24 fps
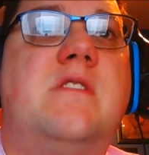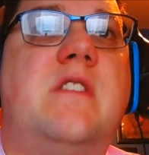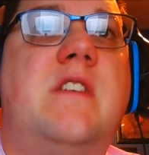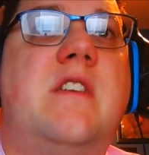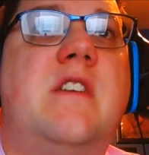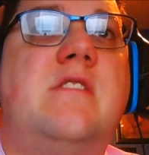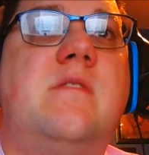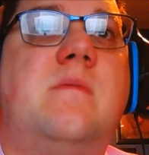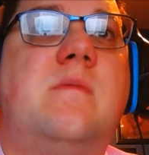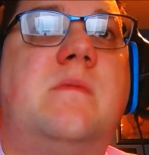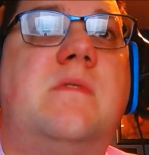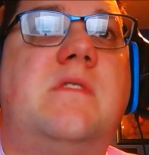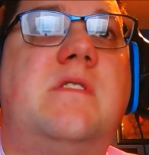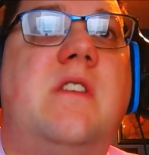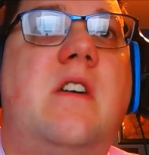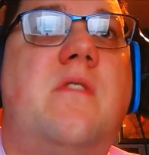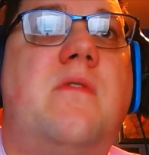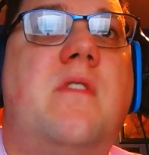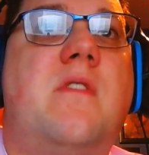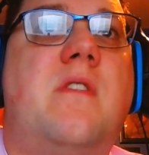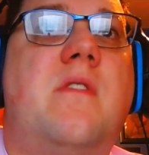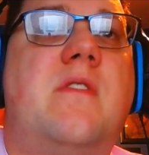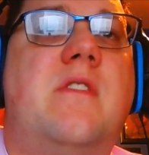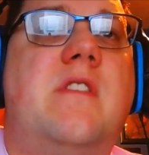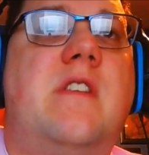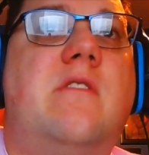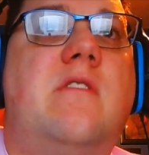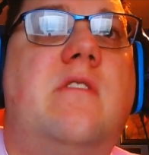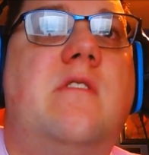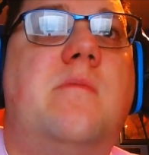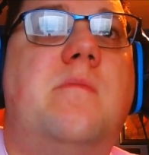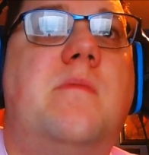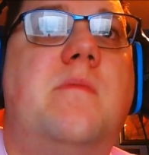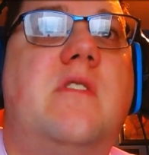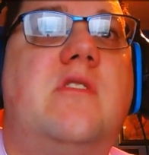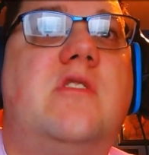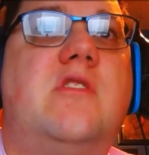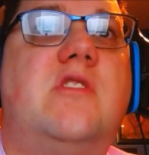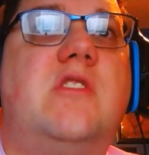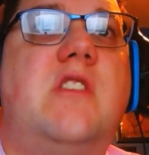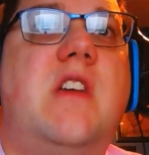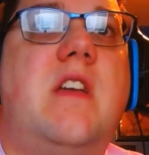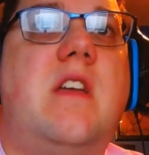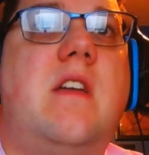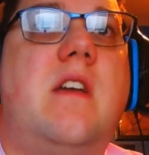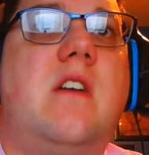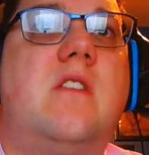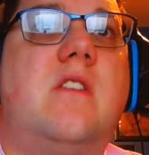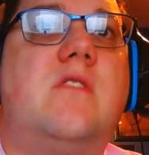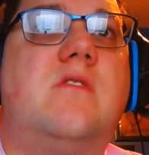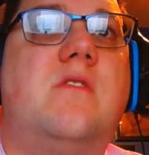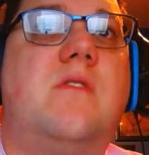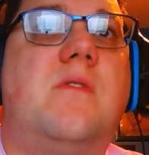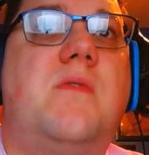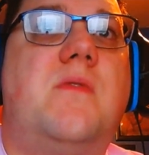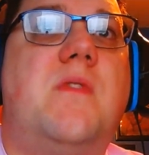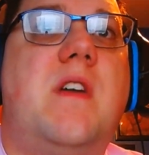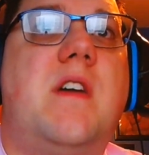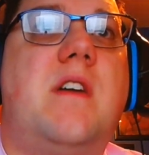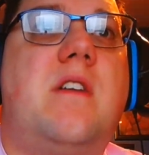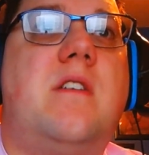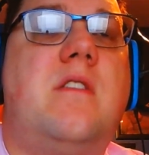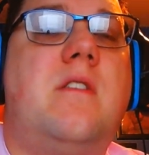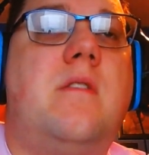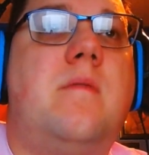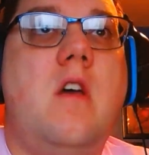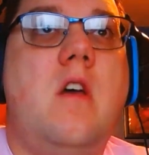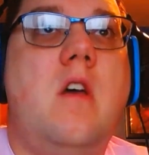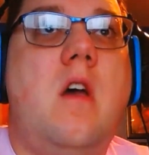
and gets himself a vanilla milkshake, extra thick.